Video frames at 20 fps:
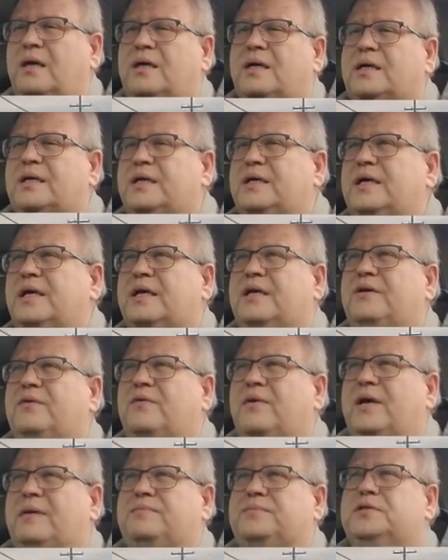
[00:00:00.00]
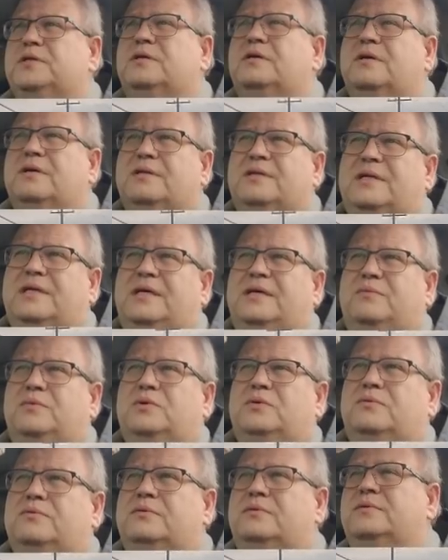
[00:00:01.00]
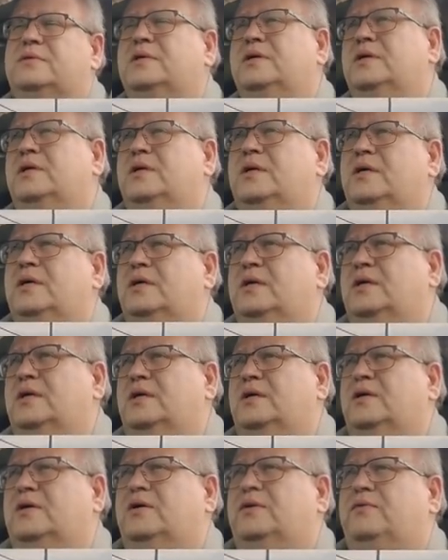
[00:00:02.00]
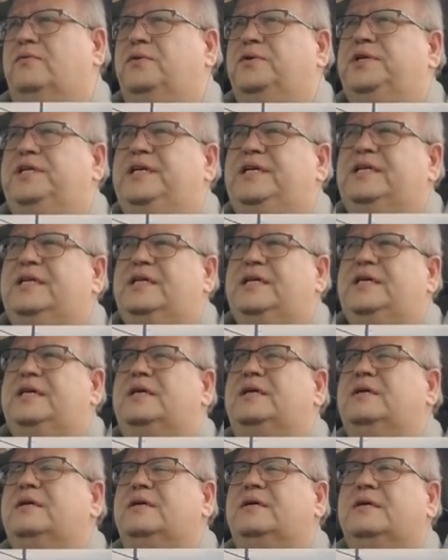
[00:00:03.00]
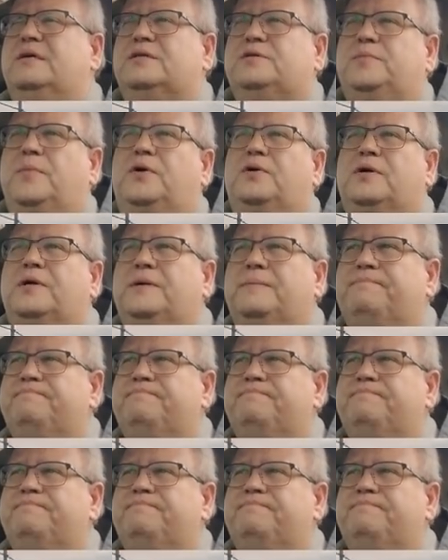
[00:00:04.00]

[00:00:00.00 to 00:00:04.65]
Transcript: Connecticut wrap cigar that I will routinely smoke.